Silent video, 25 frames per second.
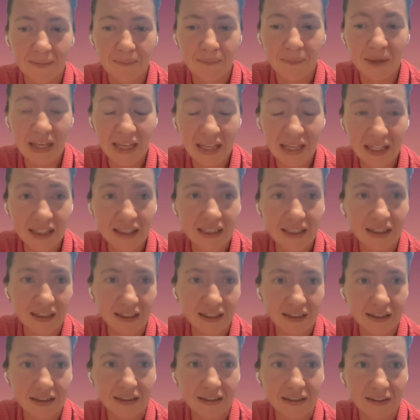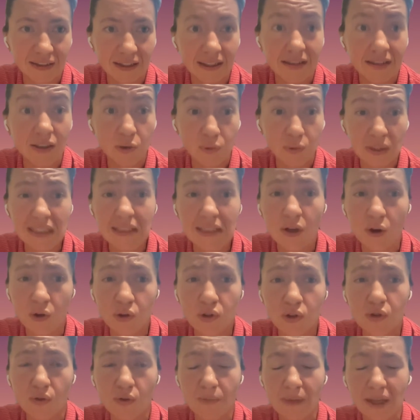being, and it was
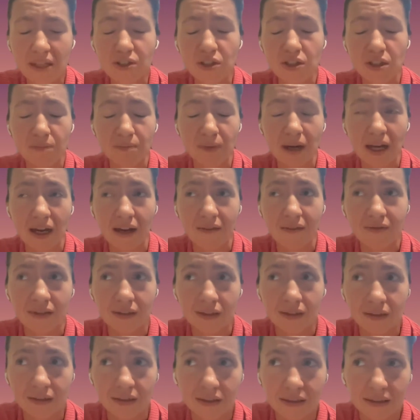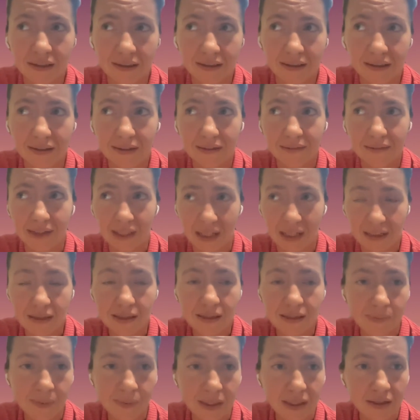also mentioned by our
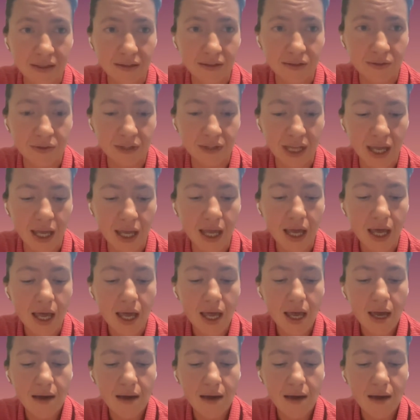guest speakers today,